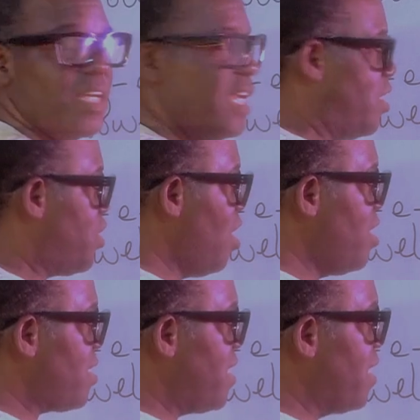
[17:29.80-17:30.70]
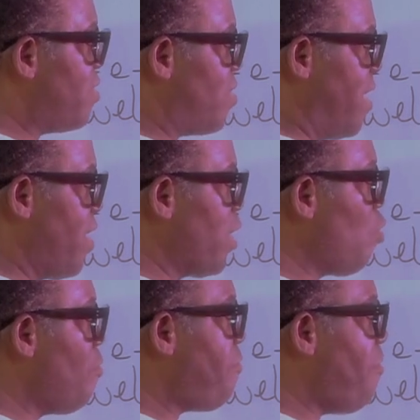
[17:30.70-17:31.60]
It joins this serene
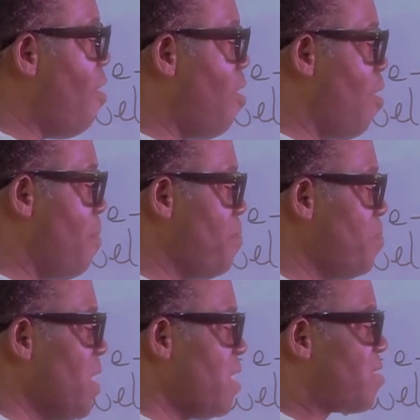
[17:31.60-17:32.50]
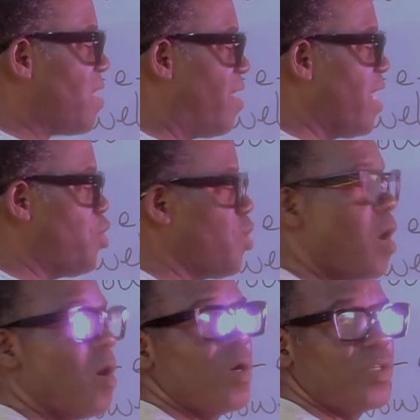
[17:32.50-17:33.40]
to form serene
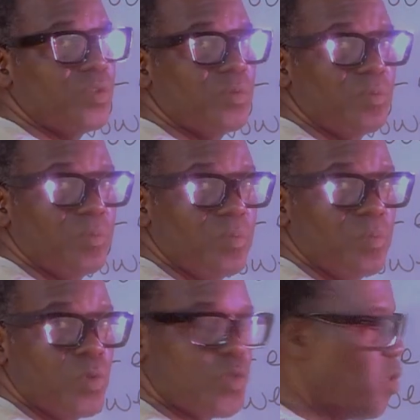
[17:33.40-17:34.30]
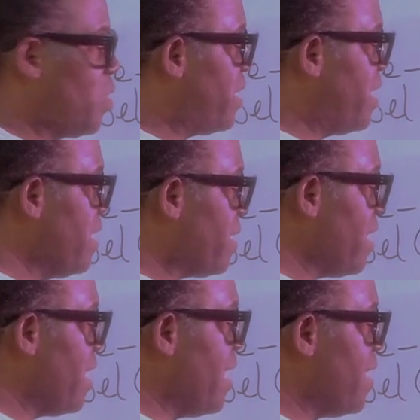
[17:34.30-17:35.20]
yod. So this
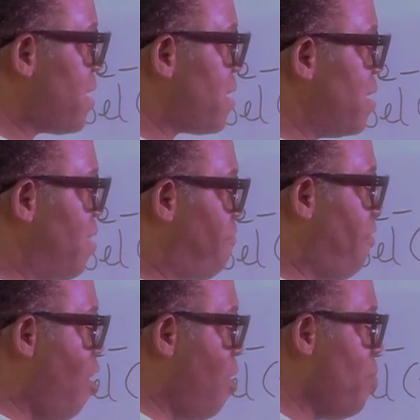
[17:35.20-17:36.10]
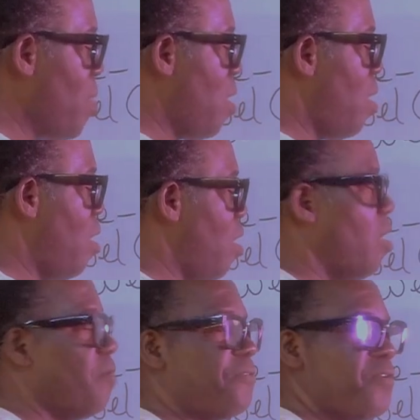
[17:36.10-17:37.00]
is the form
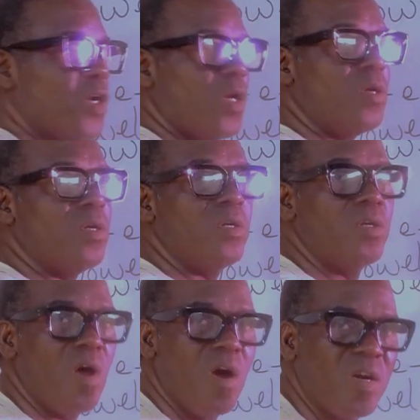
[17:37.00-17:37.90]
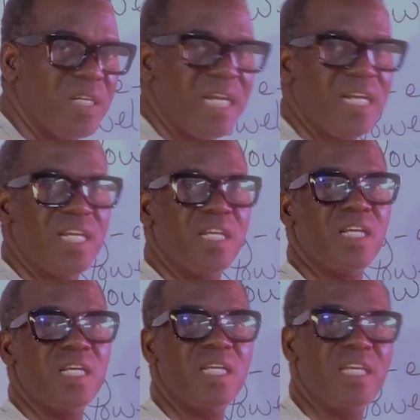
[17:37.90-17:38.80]
of
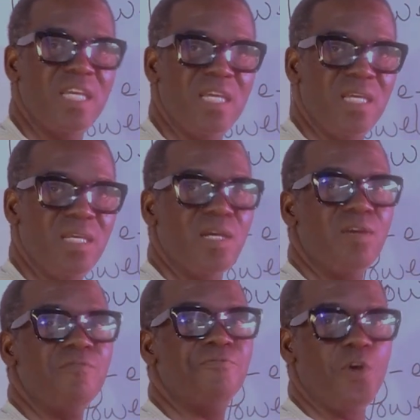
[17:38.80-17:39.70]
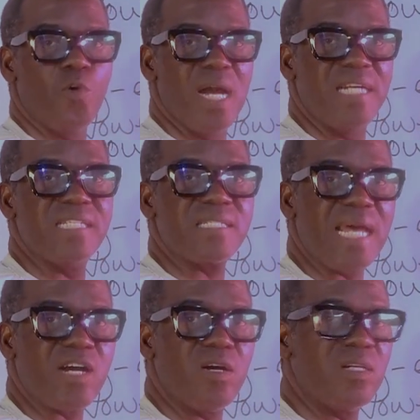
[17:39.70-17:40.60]
long E vowel, the
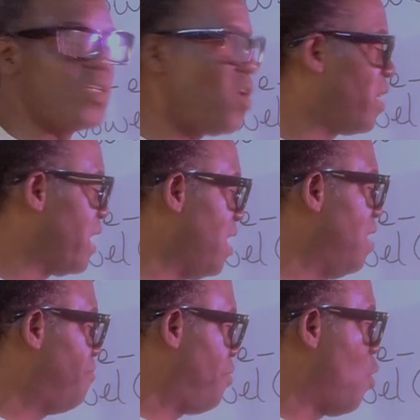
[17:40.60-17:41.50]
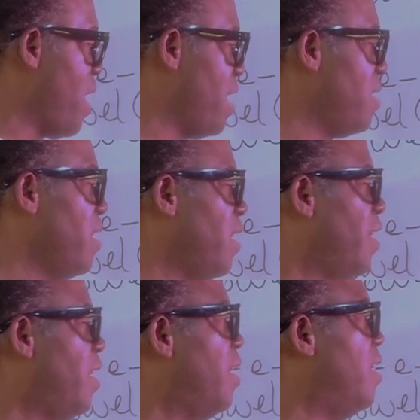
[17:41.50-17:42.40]
second long E vowel
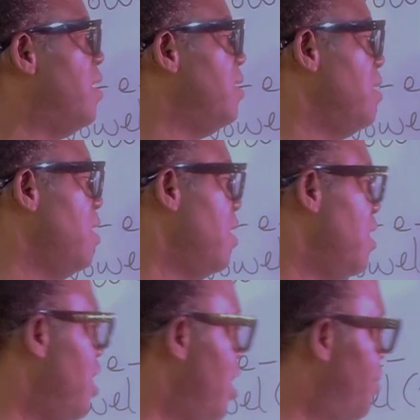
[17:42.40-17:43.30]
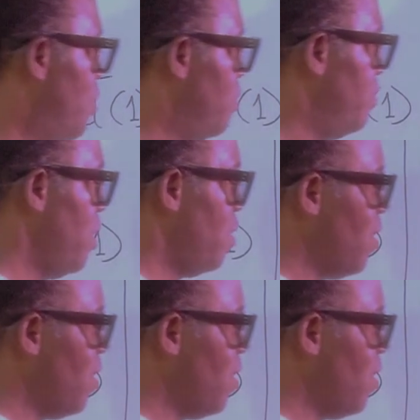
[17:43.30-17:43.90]
in Hebrew.